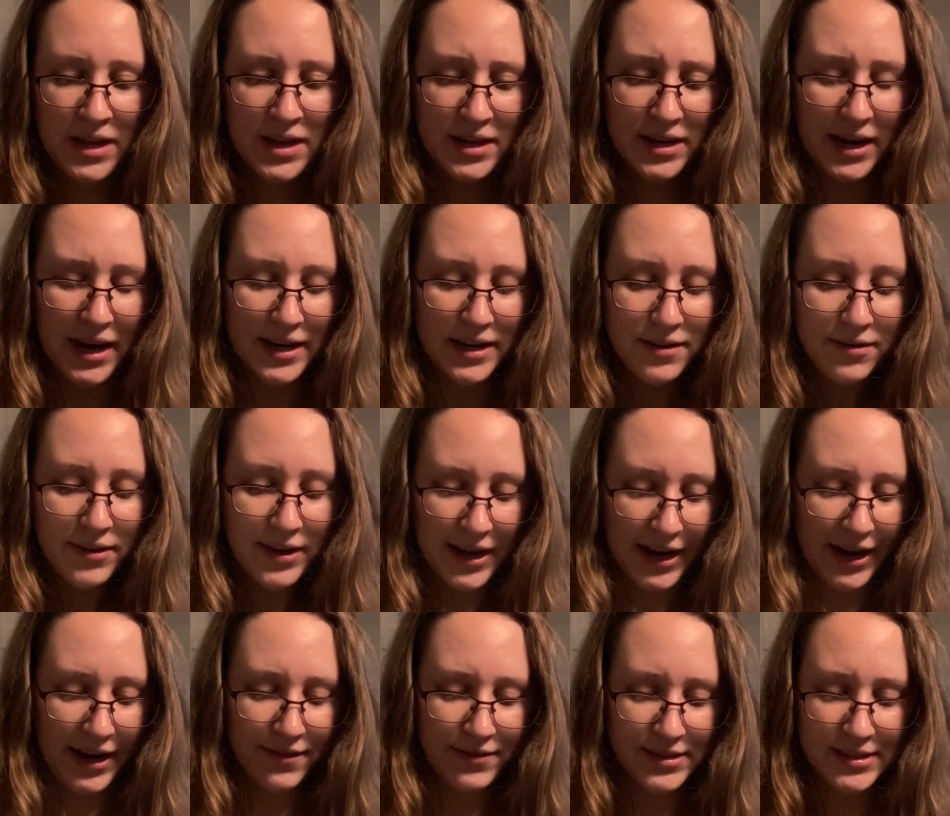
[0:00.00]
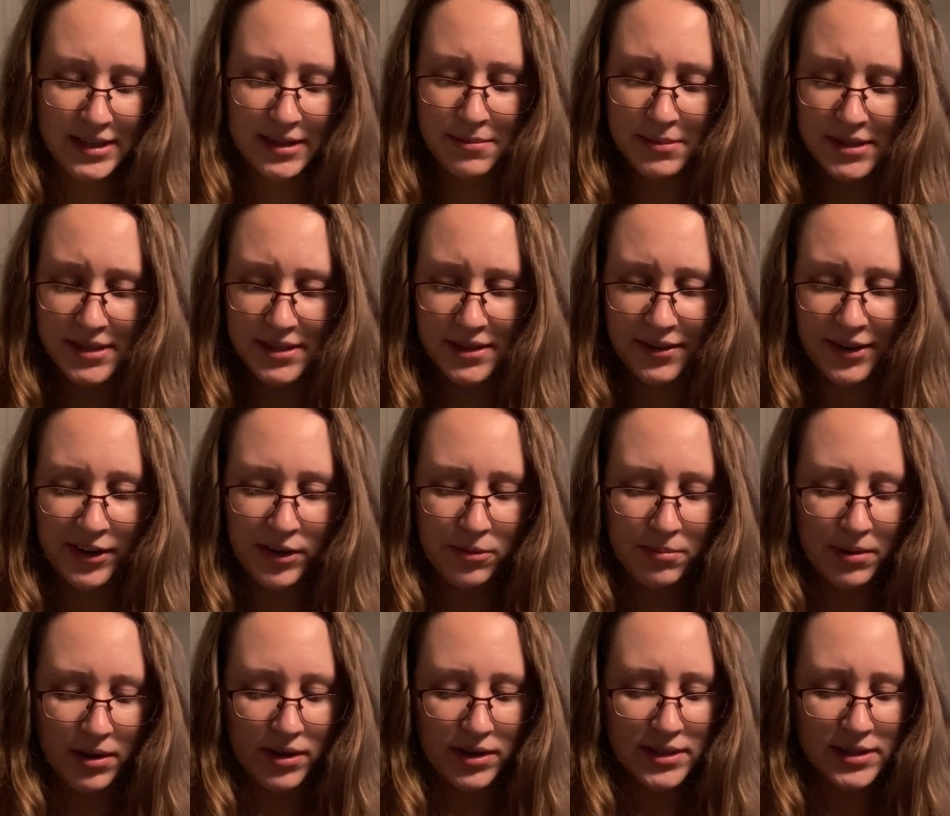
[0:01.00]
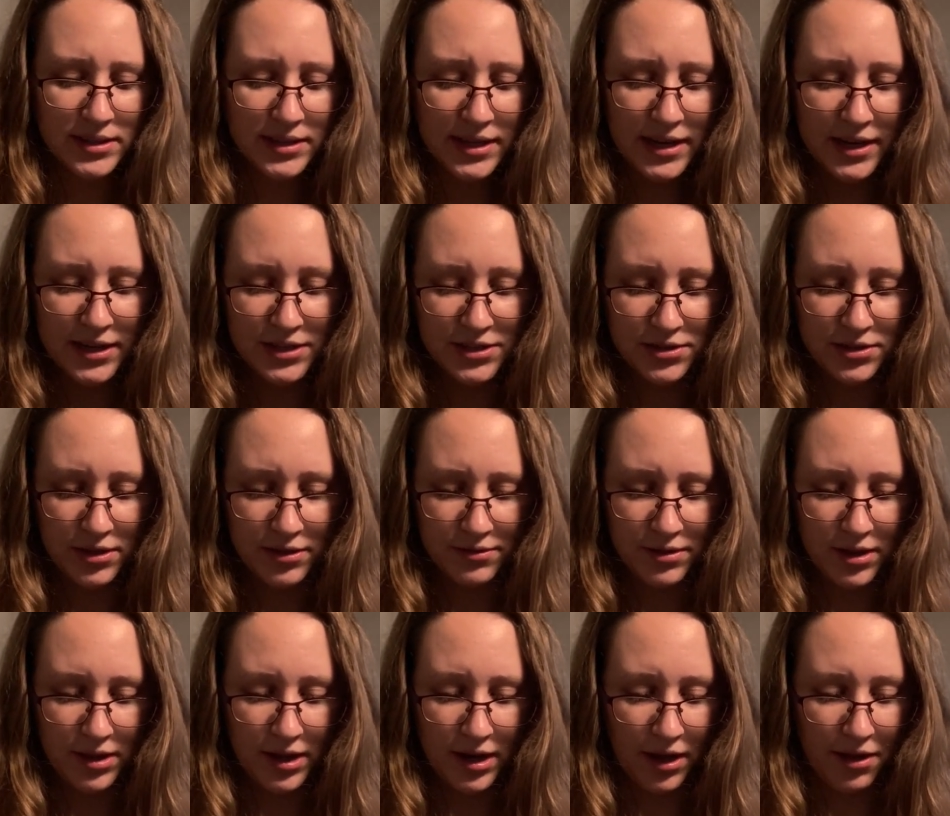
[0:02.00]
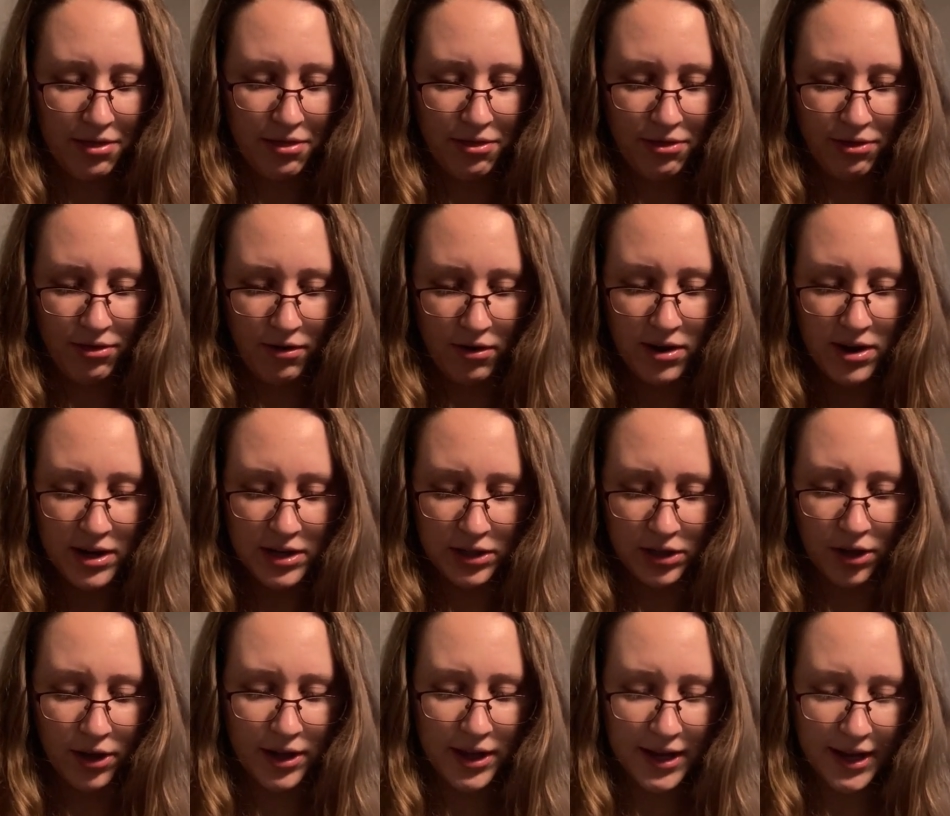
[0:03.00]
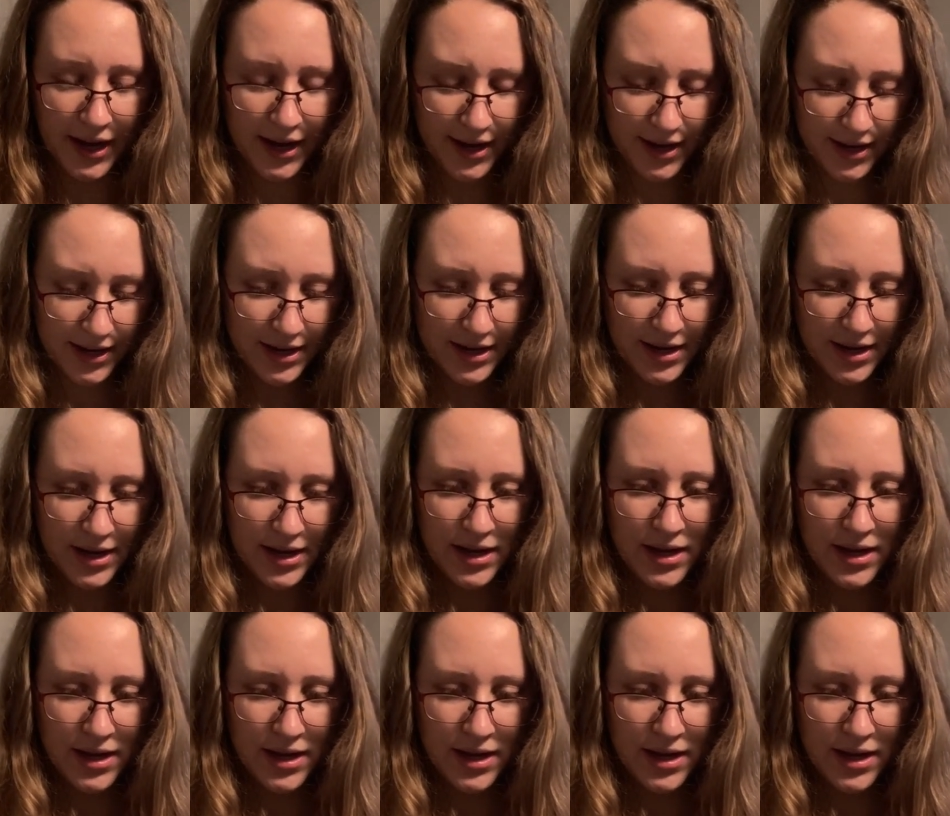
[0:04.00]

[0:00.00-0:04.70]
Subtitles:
kind of a canvasy material, but honestly kind of softer than I thought looking at it.